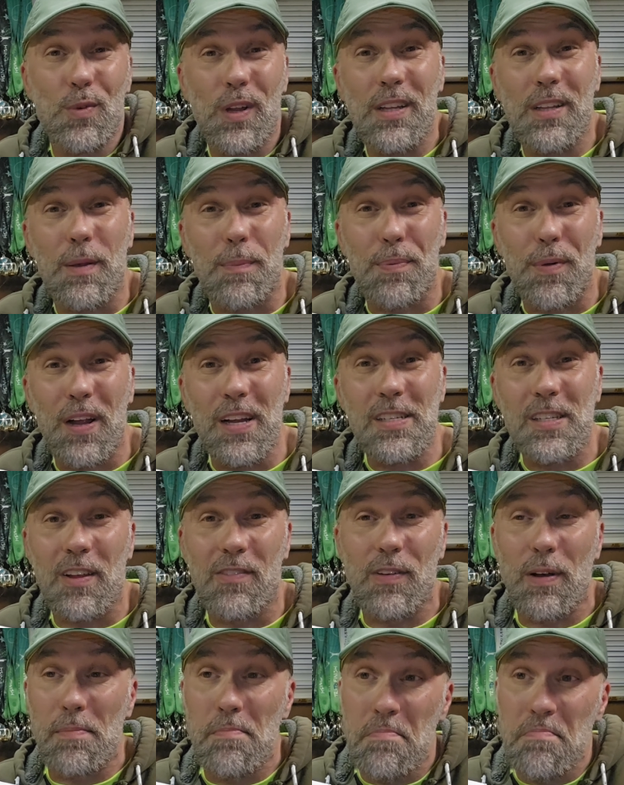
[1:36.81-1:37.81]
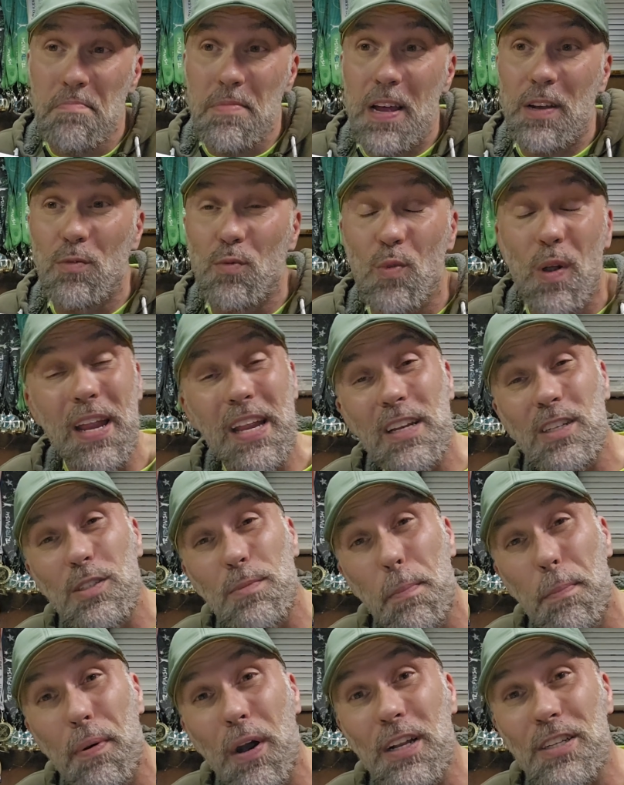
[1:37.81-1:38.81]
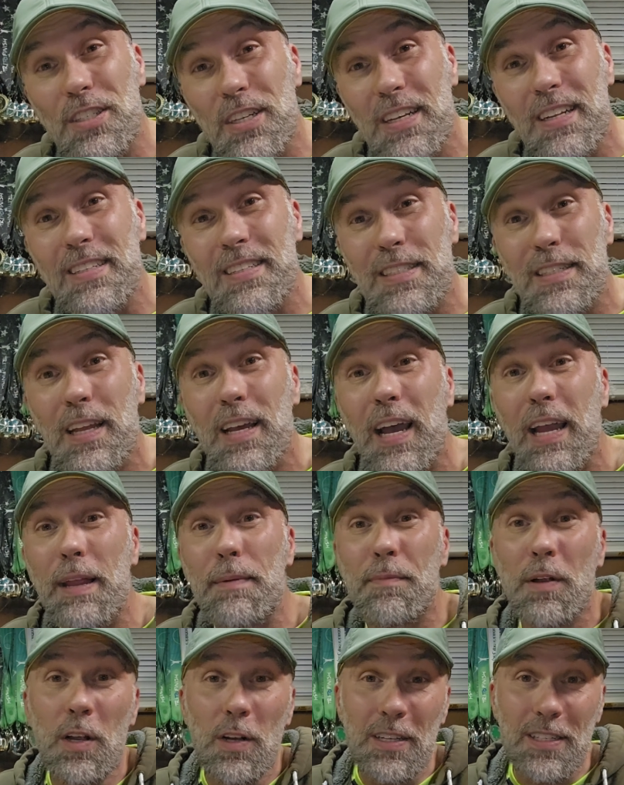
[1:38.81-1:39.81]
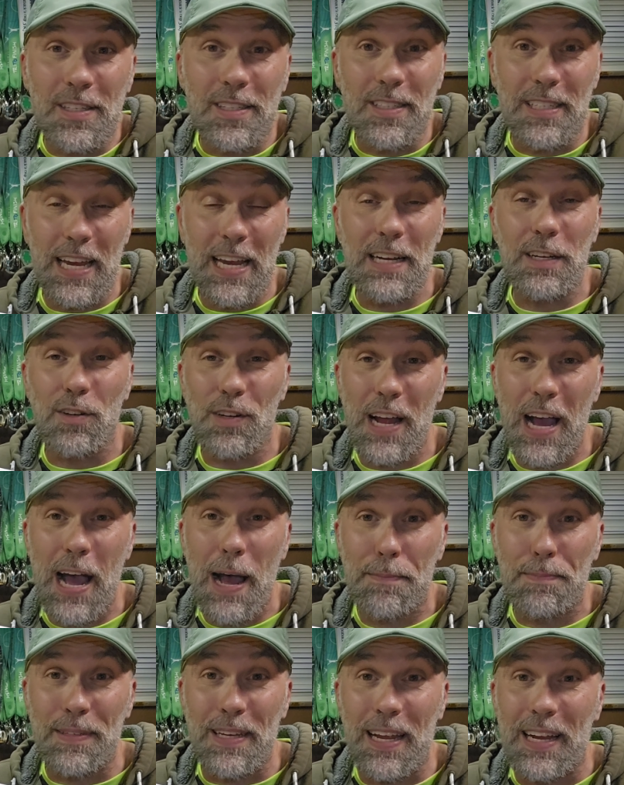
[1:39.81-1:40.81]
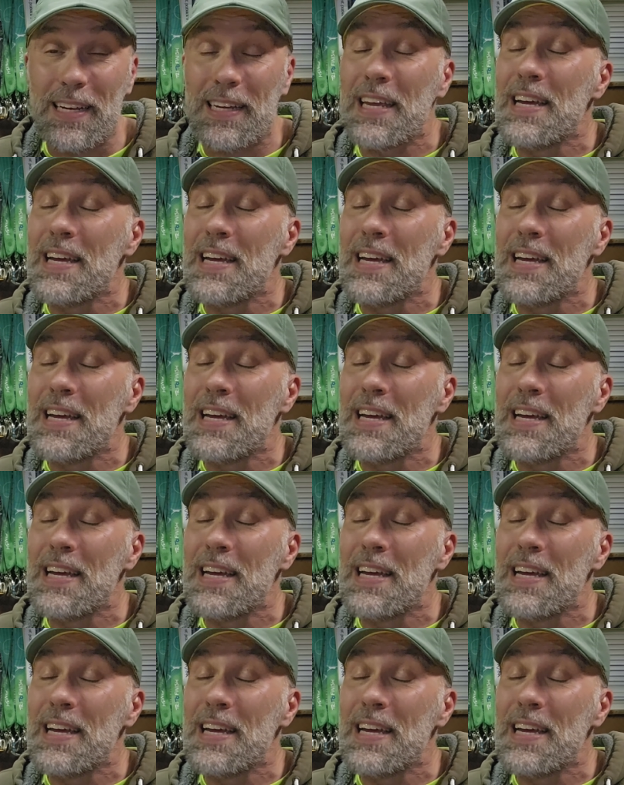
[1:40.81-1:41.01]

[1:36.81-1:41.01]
really the price of a mid-range budgeted type standard optic,